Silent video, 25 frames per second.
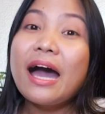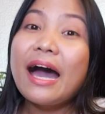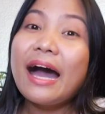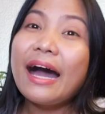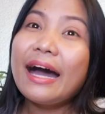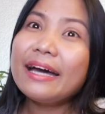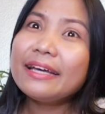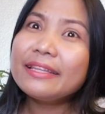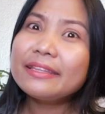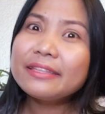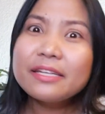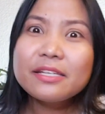
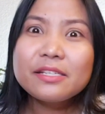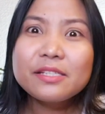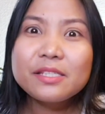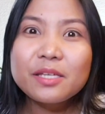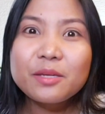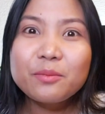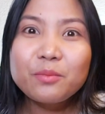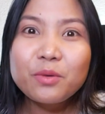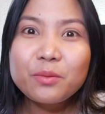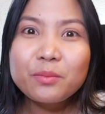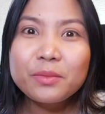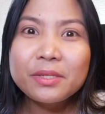
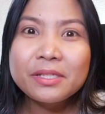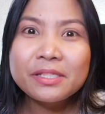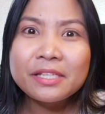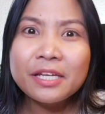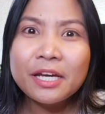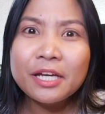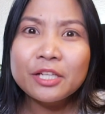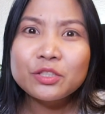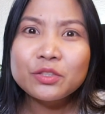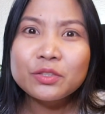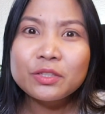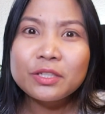Anti-sebum is
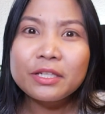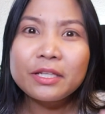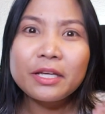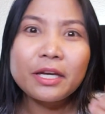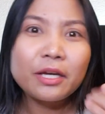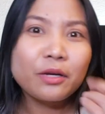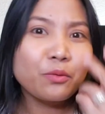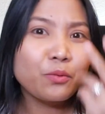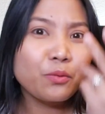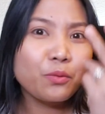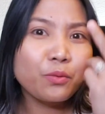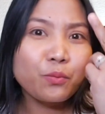actually
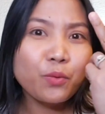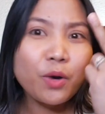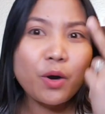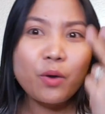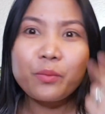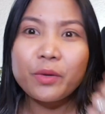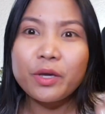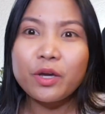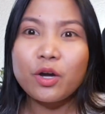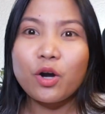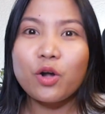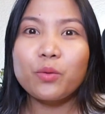like what
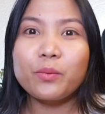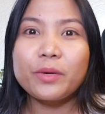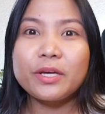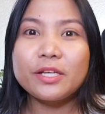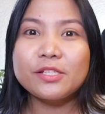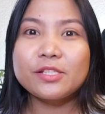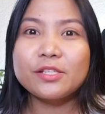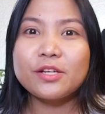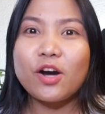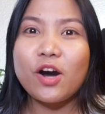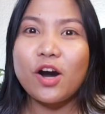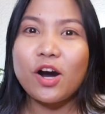we always
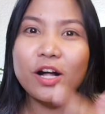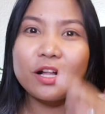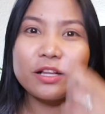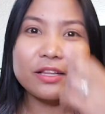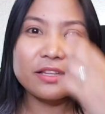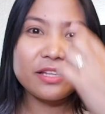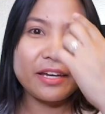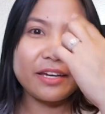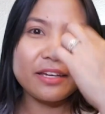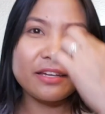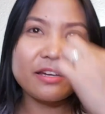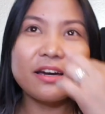call
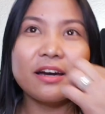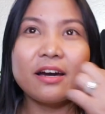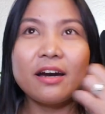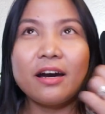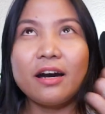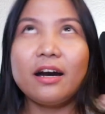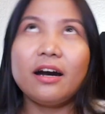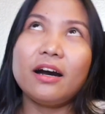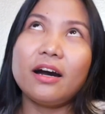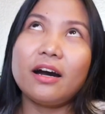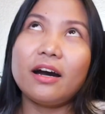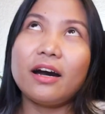like,
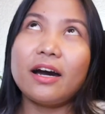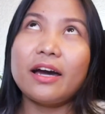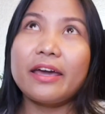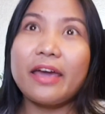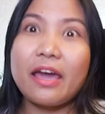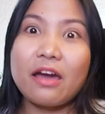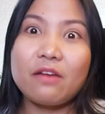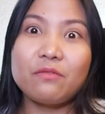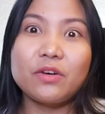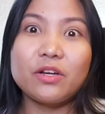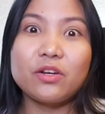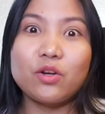oh, I
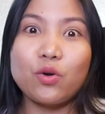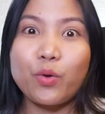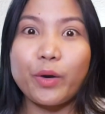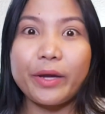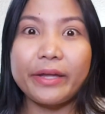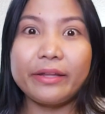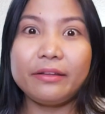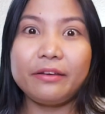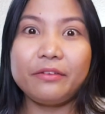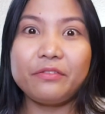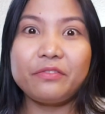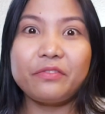have an
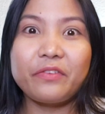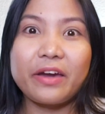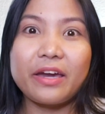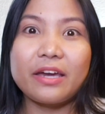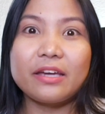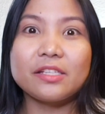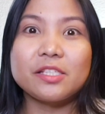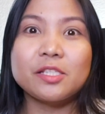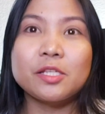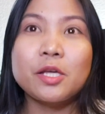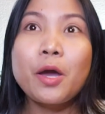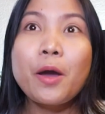oily
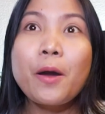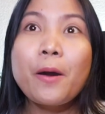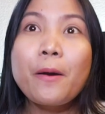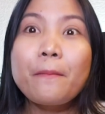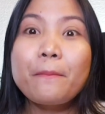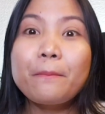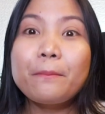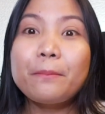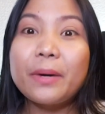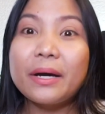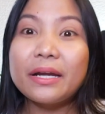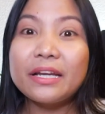face.
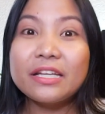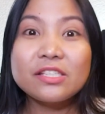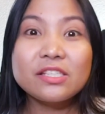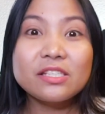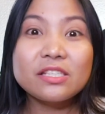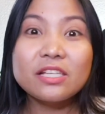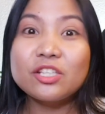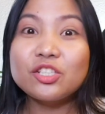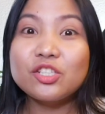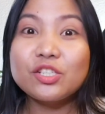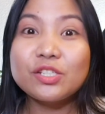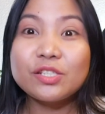But it's
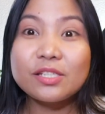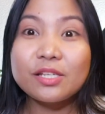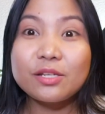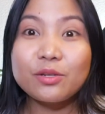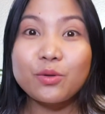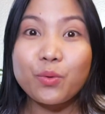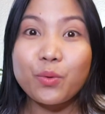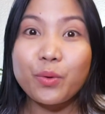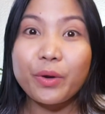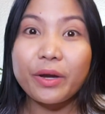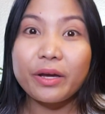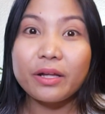not just an
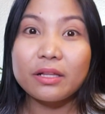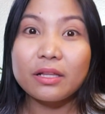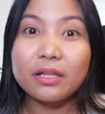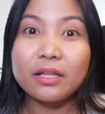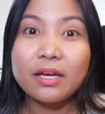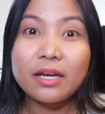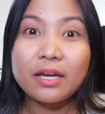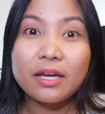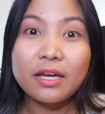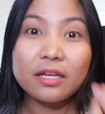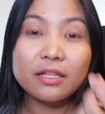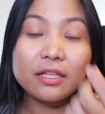oil.
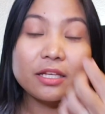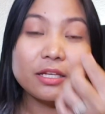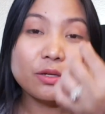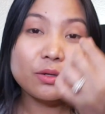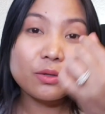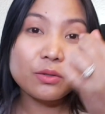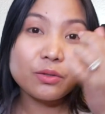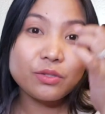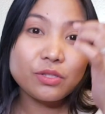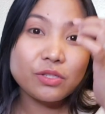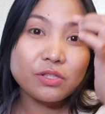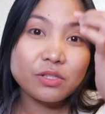It
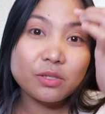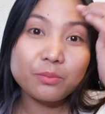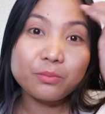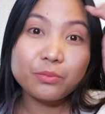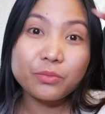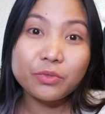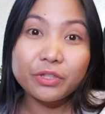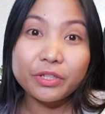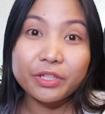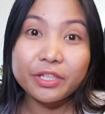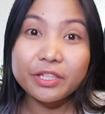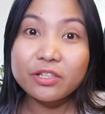includes some
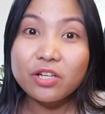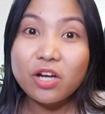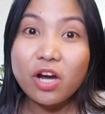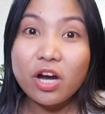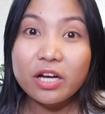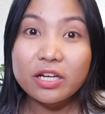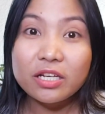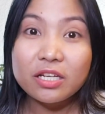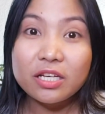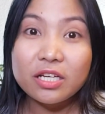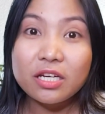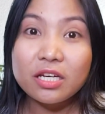dirt
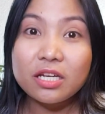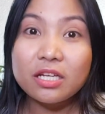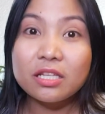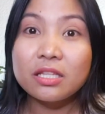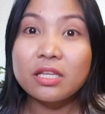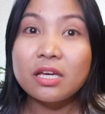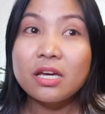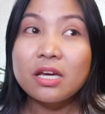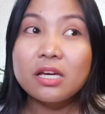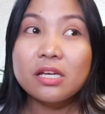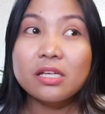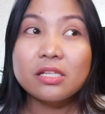on it,
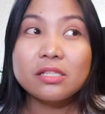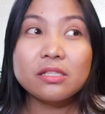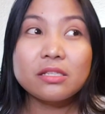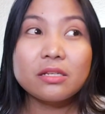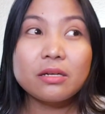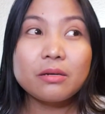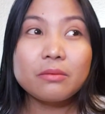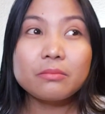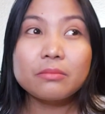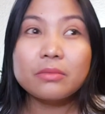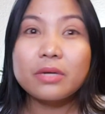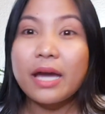
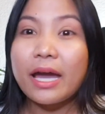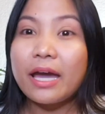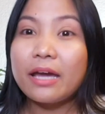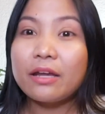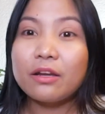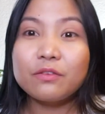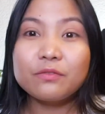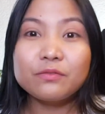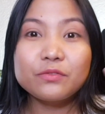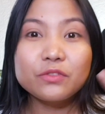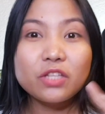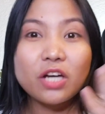some kind
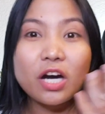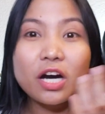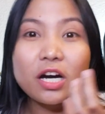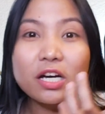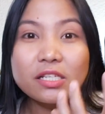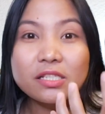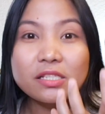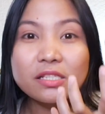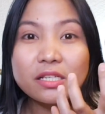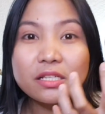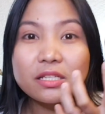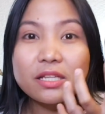of
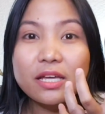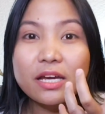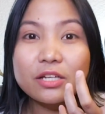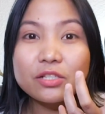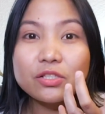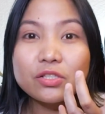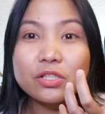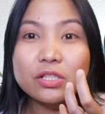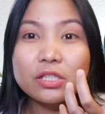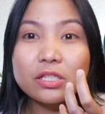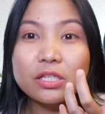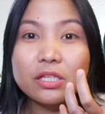dust that
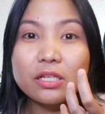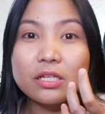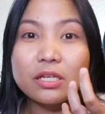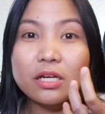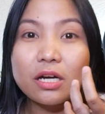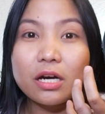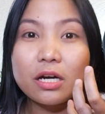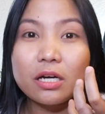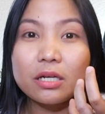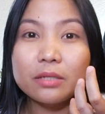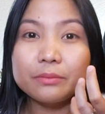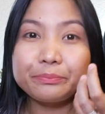actually
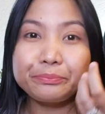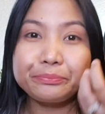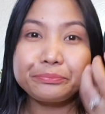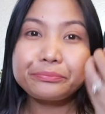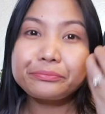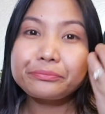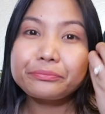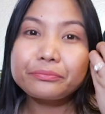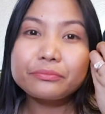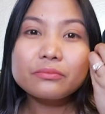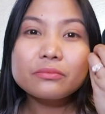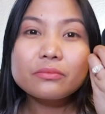
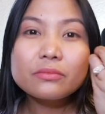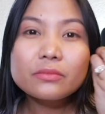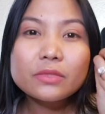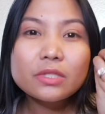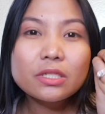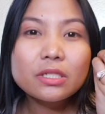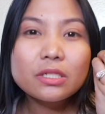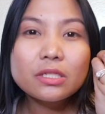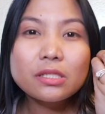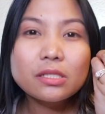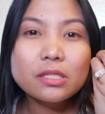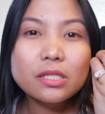
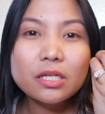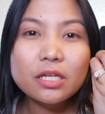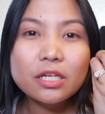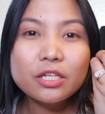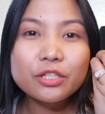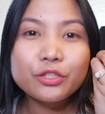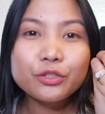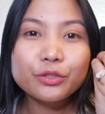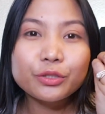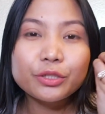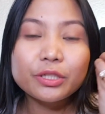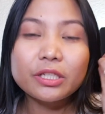stick
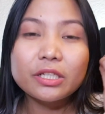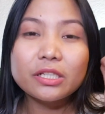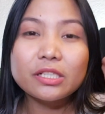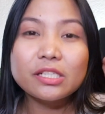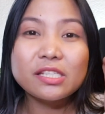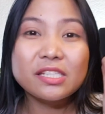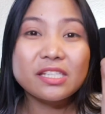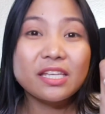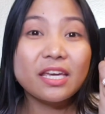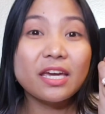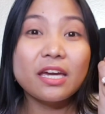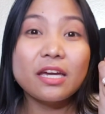in your
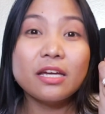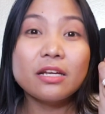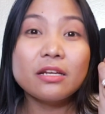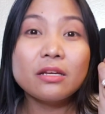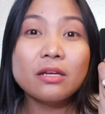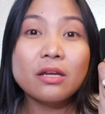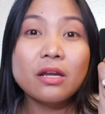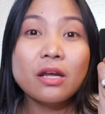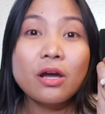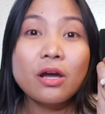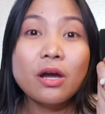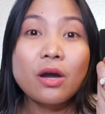skin
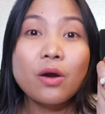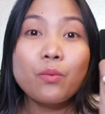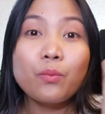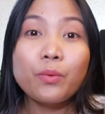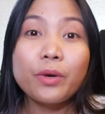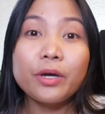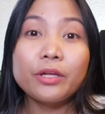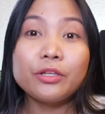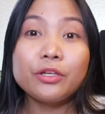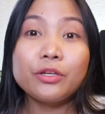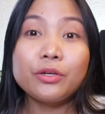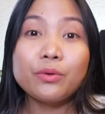
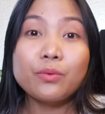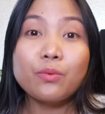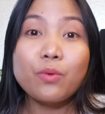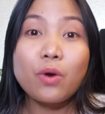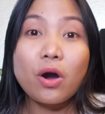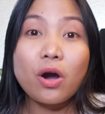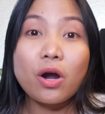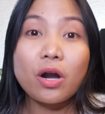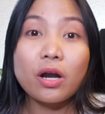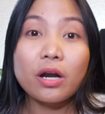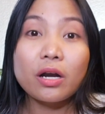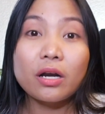when you
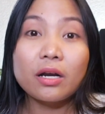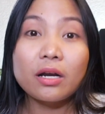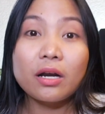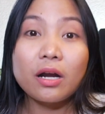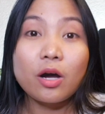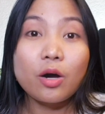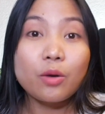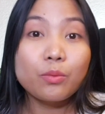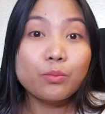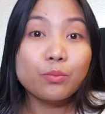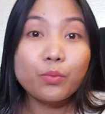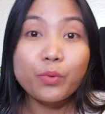are
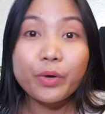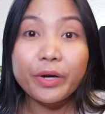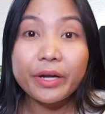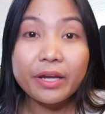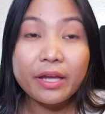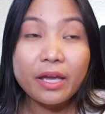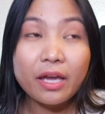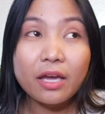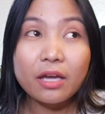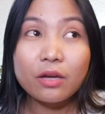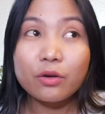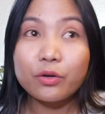
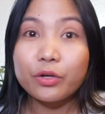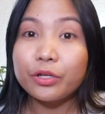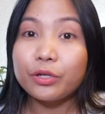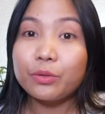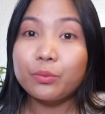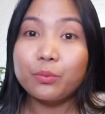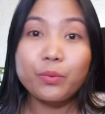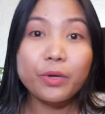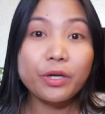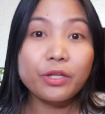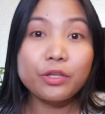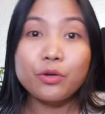working, or
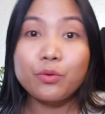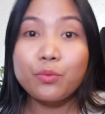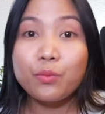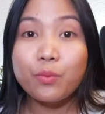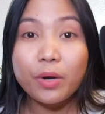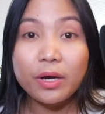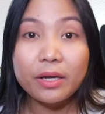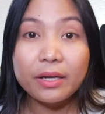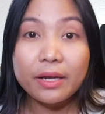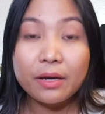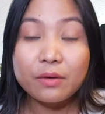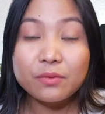when you
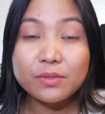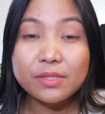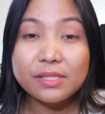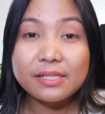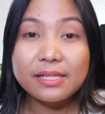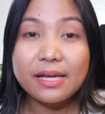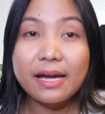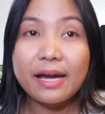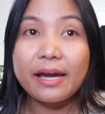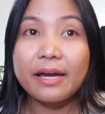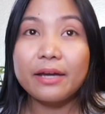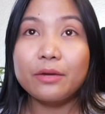went
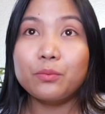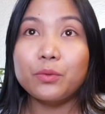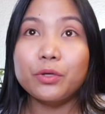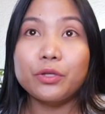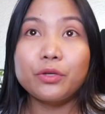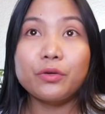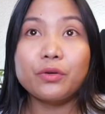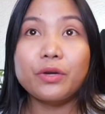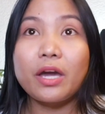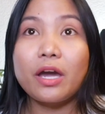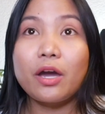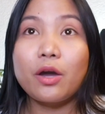outside, when
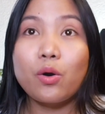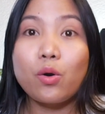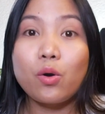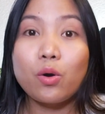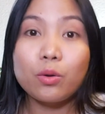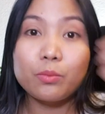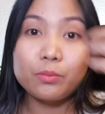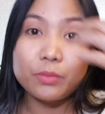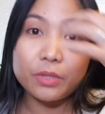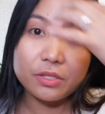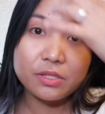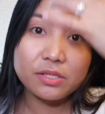you get
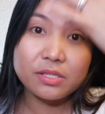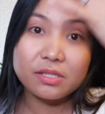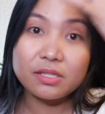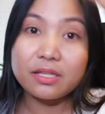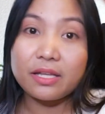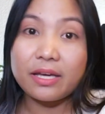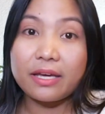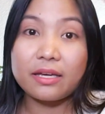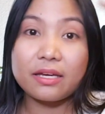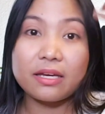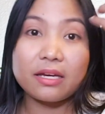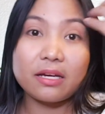home, it's
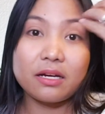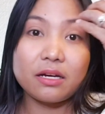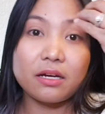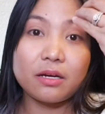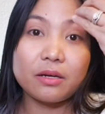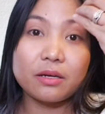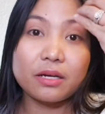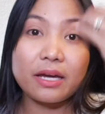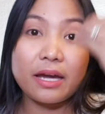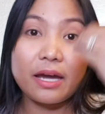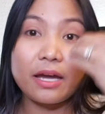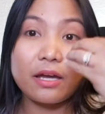like
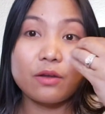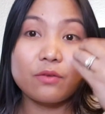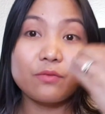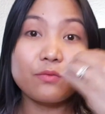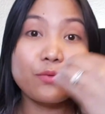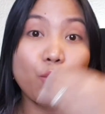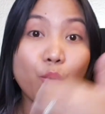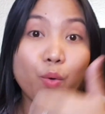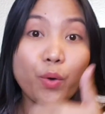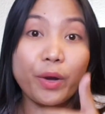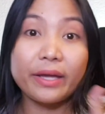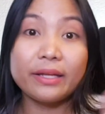a kind of
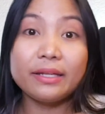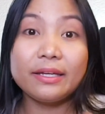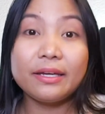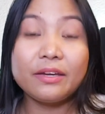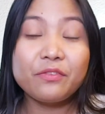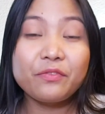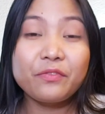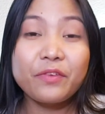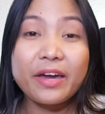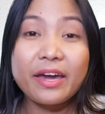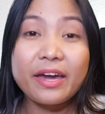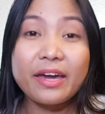oily
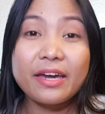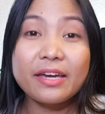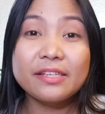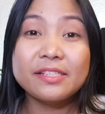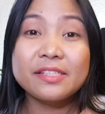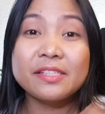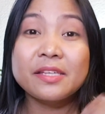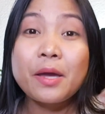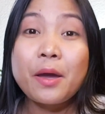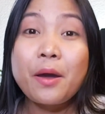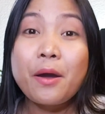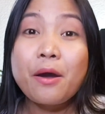
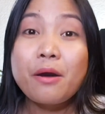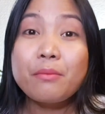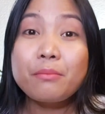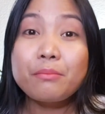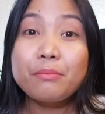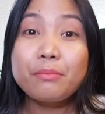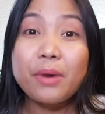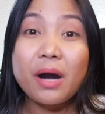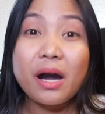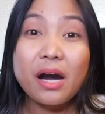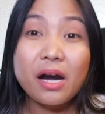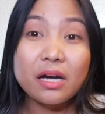face,
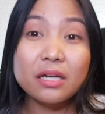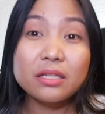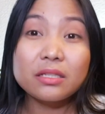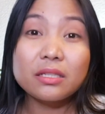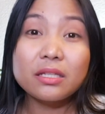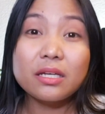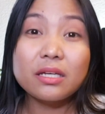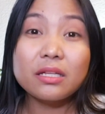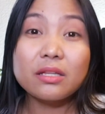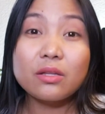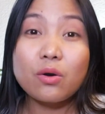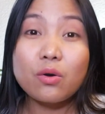but
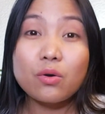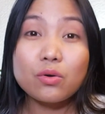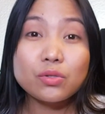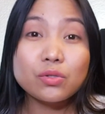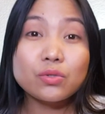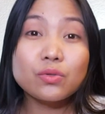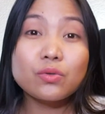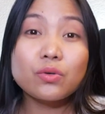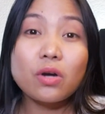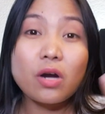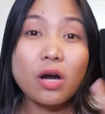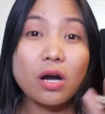it
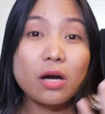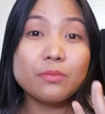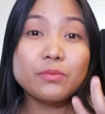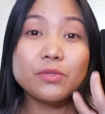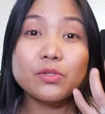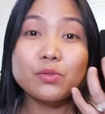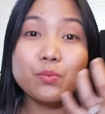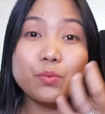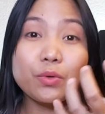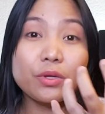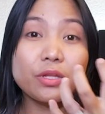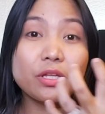also comes
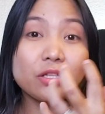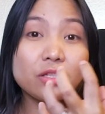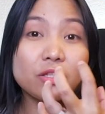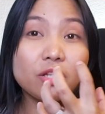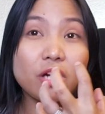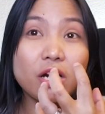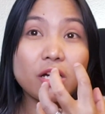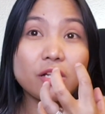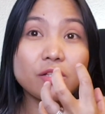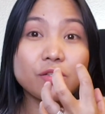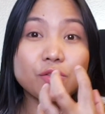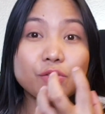with a
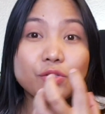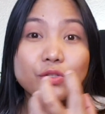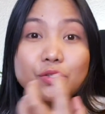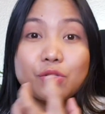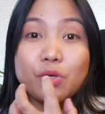dust.